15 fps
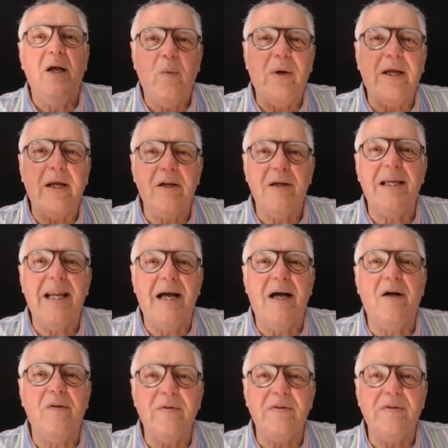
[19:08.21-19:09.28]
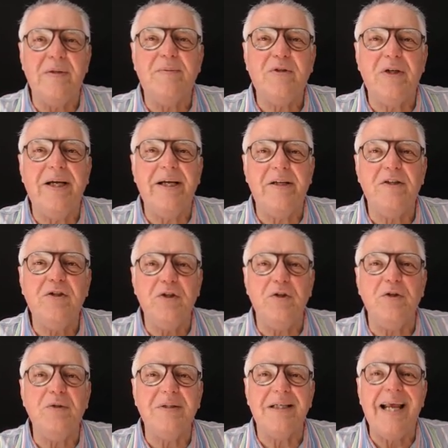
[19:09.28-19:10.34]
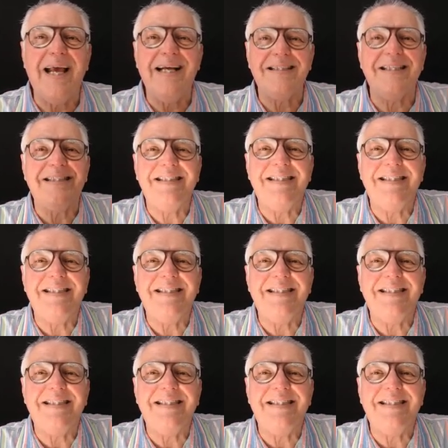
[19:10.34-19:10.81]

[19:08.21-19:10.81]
We're going to allow the trader to use it as a